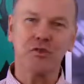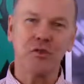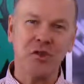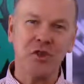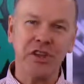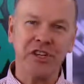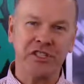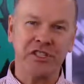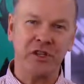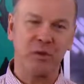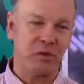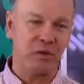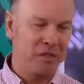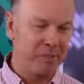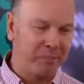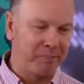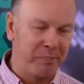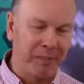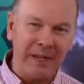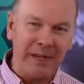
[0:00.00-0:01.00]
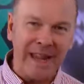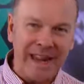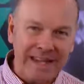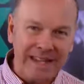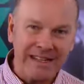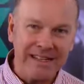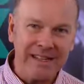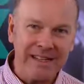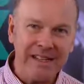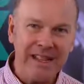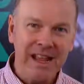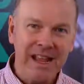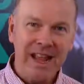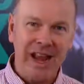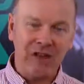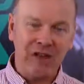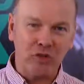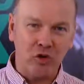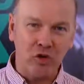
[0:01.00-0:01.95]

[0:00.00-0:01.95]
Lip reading: reason it was blended and